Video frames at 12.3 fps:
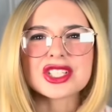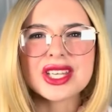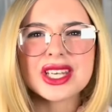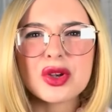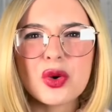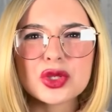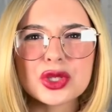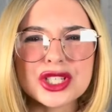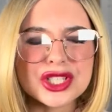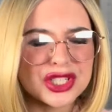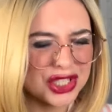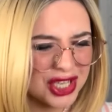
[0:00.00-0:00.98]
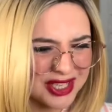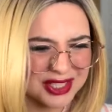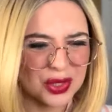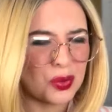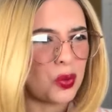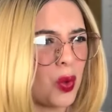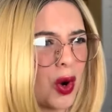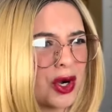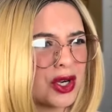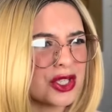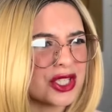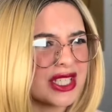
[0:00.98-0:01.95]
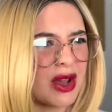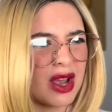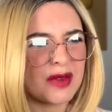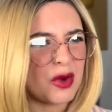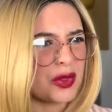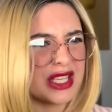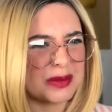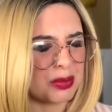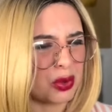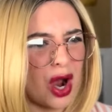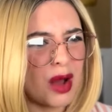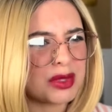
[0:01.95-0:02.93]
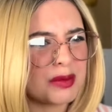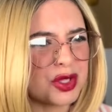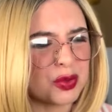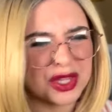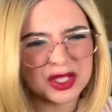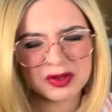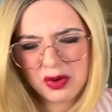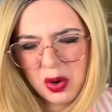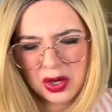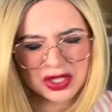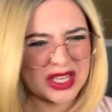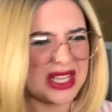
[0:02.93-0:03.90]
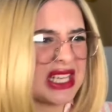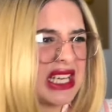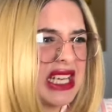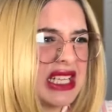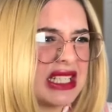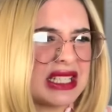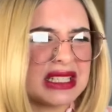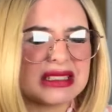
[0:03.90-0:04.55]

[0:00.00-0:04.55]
getting older is just the worst. Now I have all these problems with the divorce and the kids and